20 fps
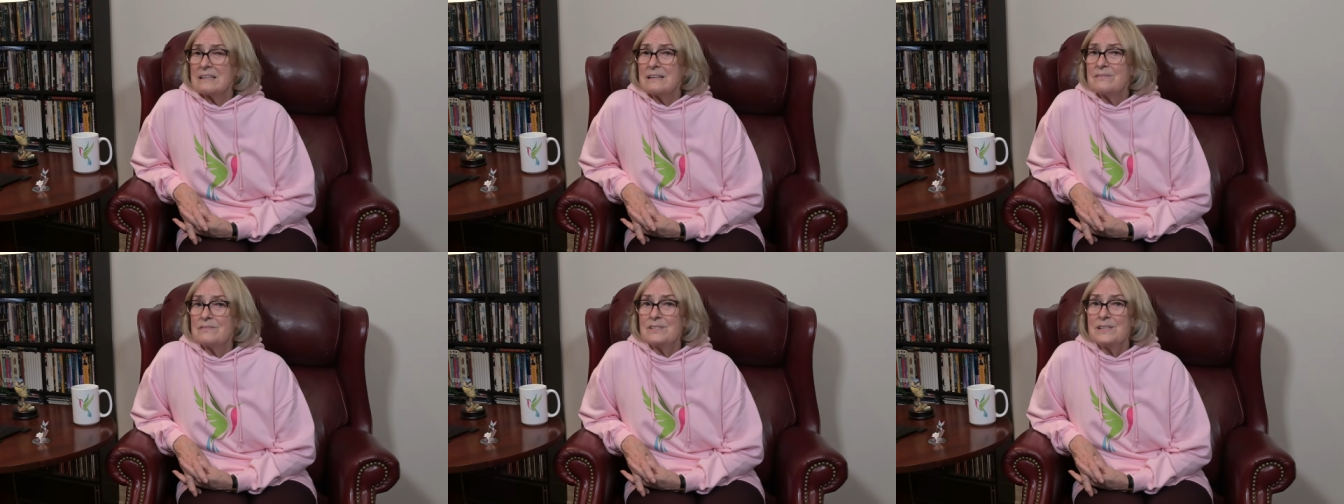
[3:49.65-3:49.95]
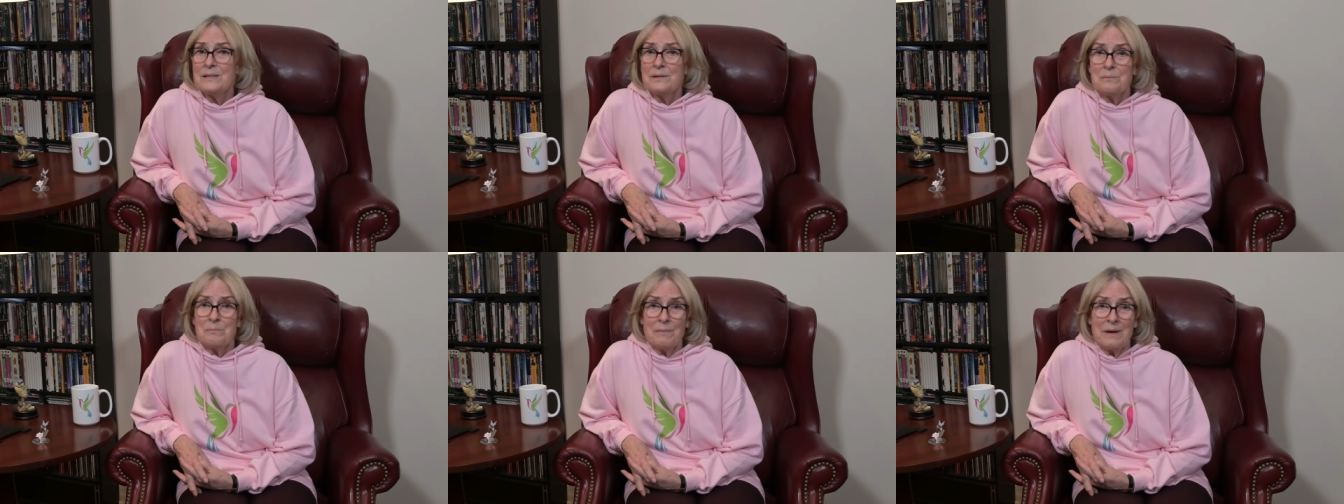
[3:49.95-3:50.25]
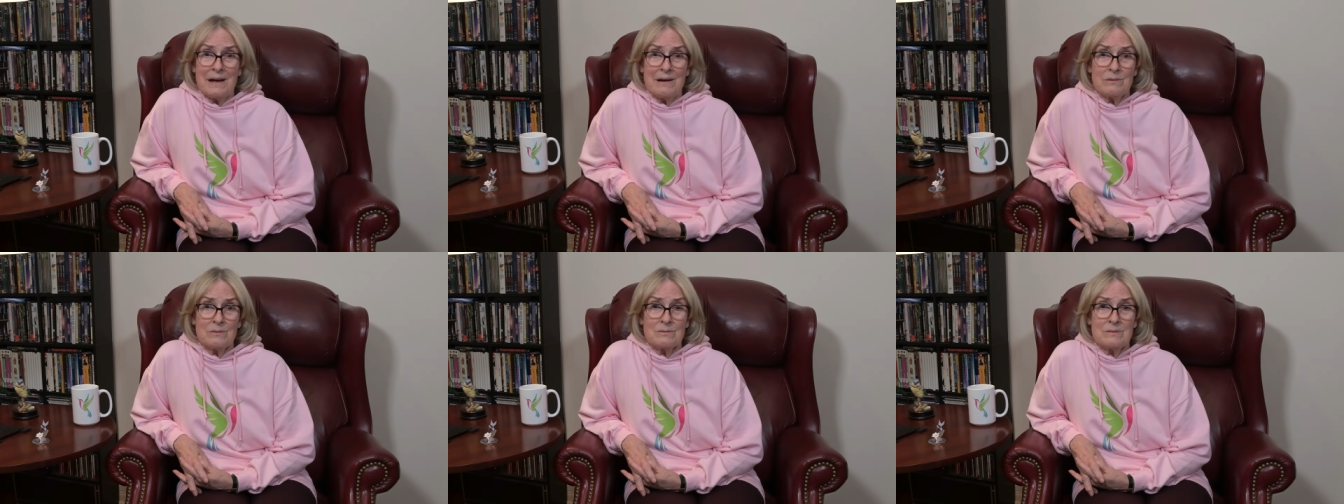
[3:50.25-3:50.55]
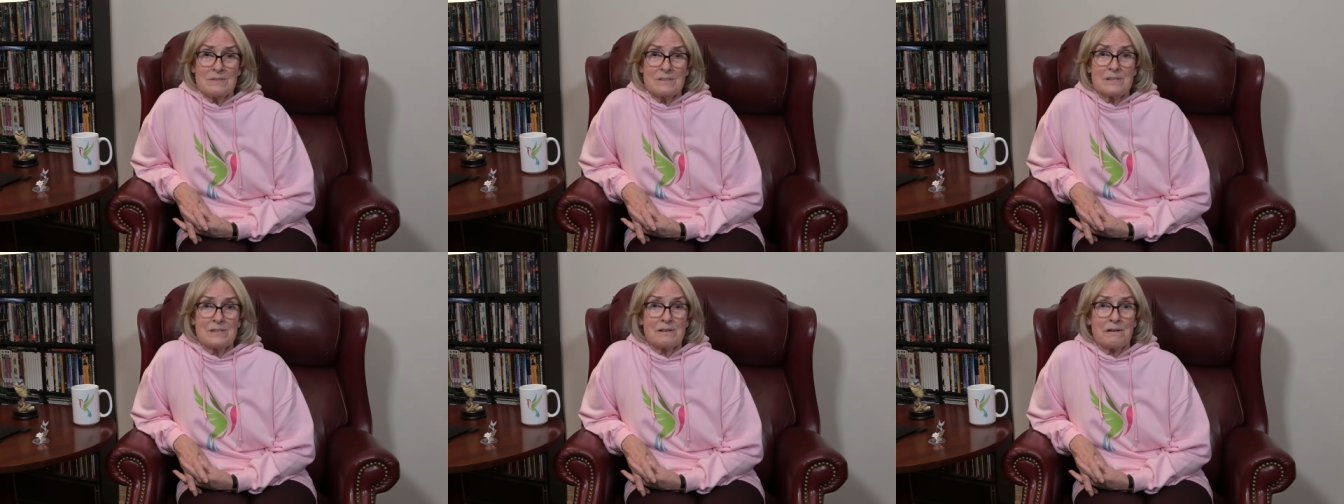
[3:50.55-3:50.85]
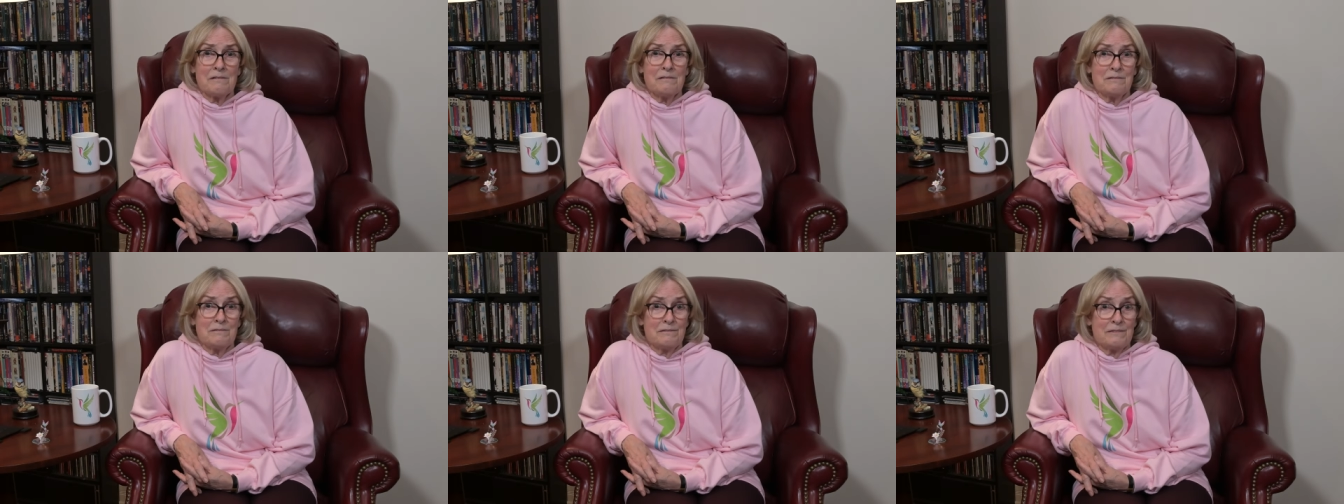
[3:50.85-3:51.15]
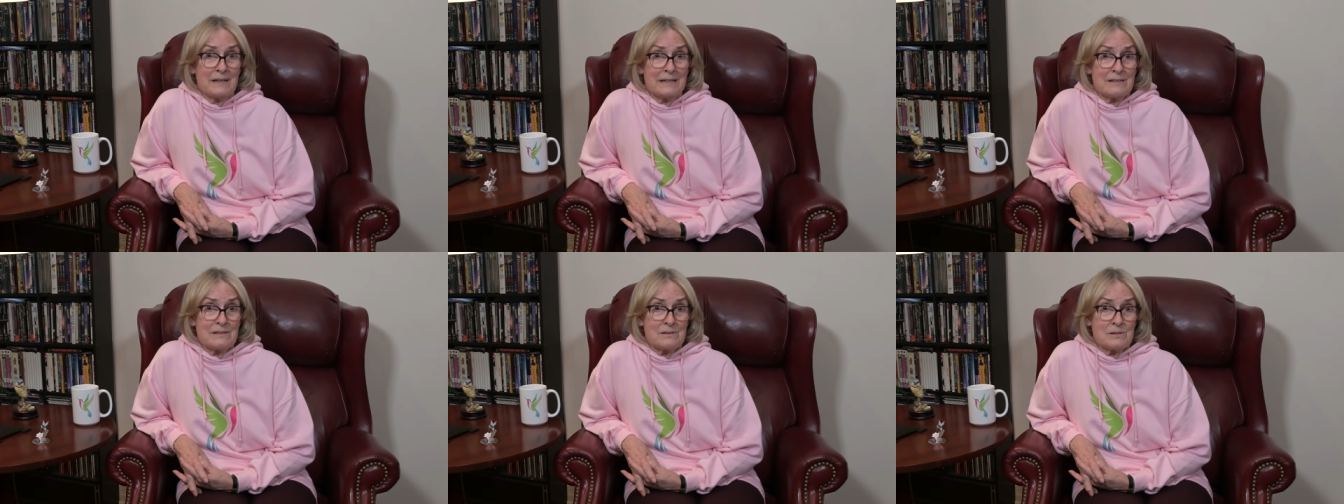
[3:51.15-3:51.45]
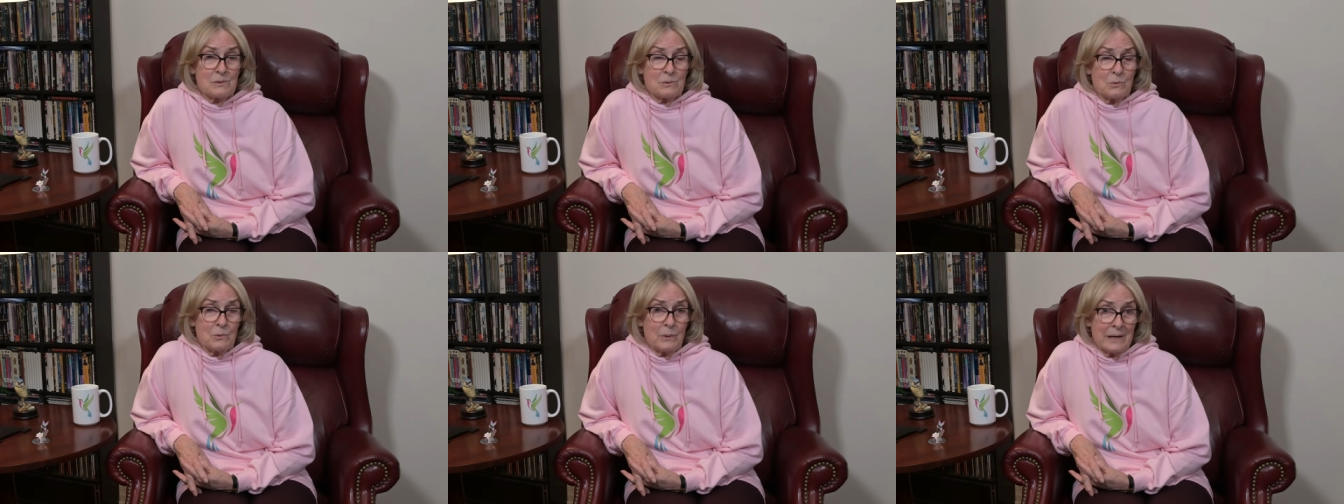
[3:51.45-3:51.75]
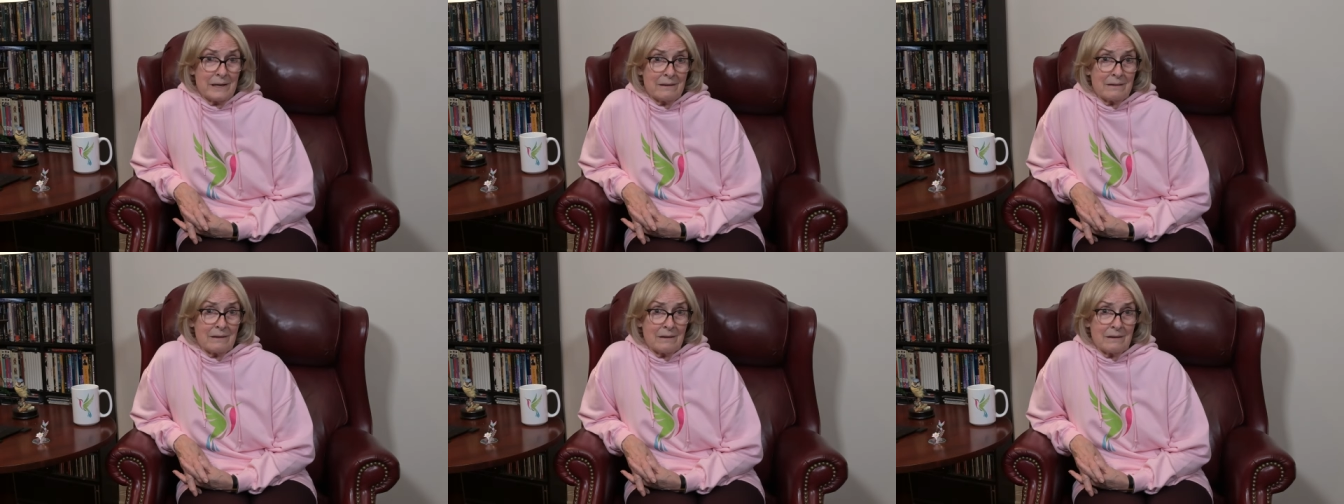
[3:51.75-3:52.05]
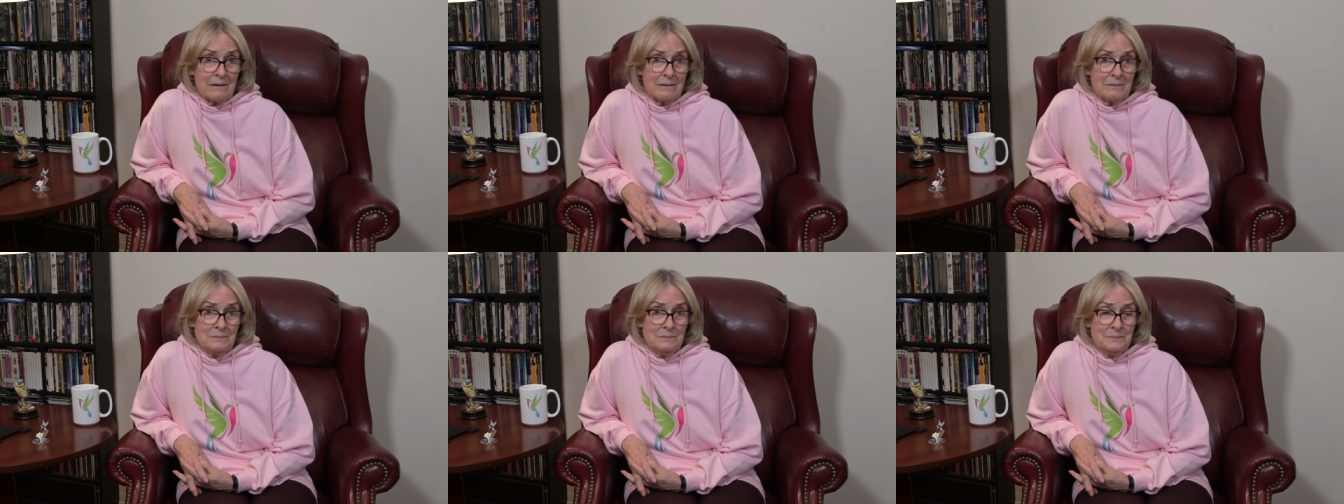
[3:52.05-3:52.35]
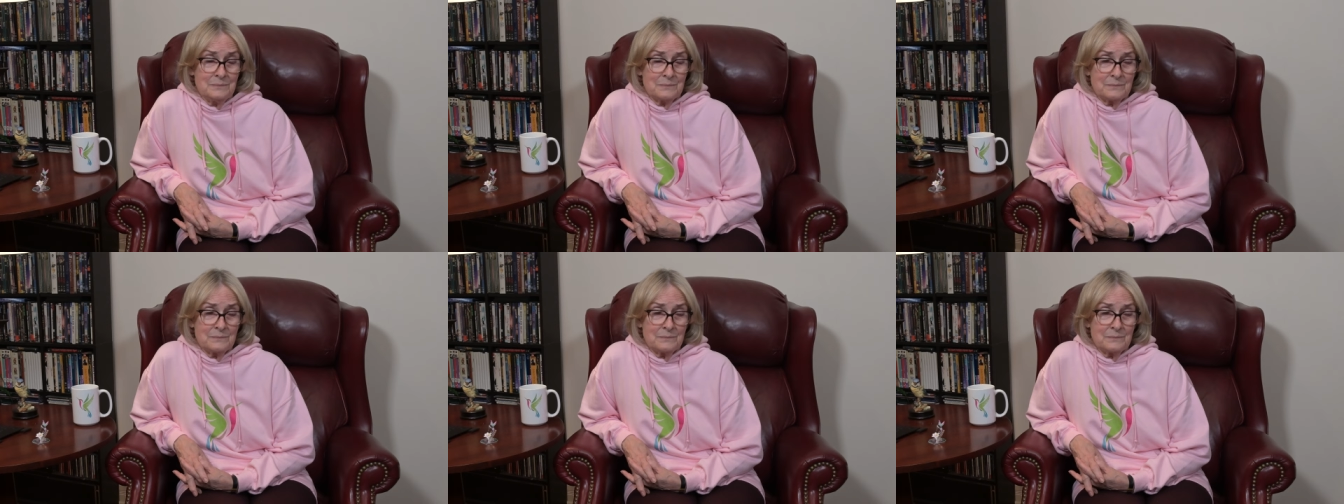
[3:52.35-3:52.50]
lives in the mountains of Venezuela.